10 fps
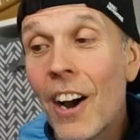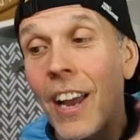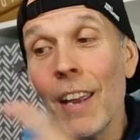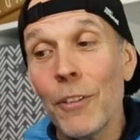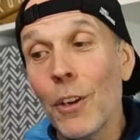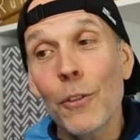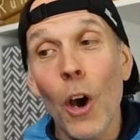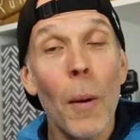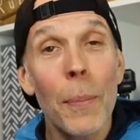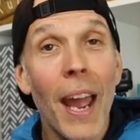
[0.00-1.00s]
If you've
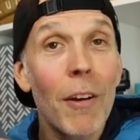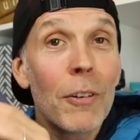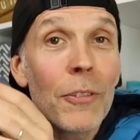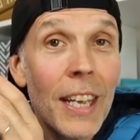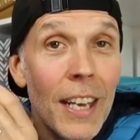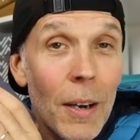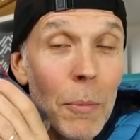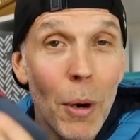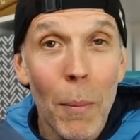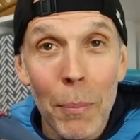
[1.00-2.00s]
got a pair of
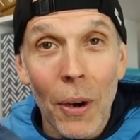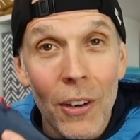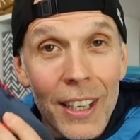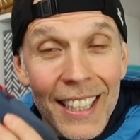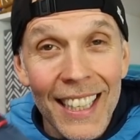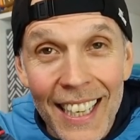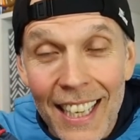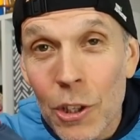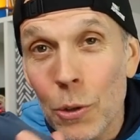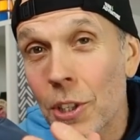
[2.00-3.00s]
the Mont Blanc
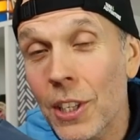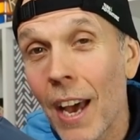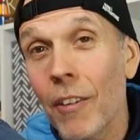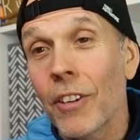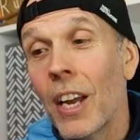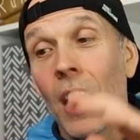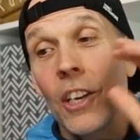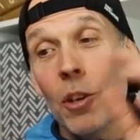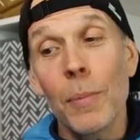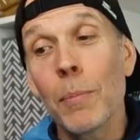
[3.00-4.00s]
Elites yourself
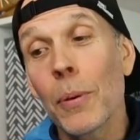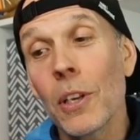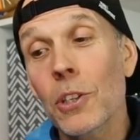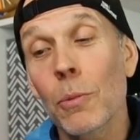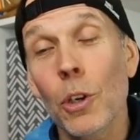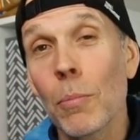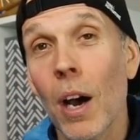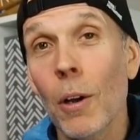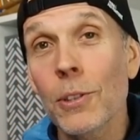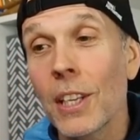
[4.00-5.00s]
and you've been putting some good
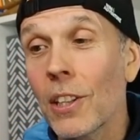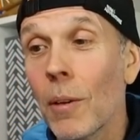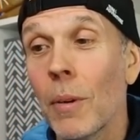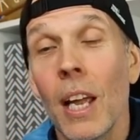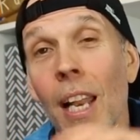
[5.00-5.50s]
miles in them,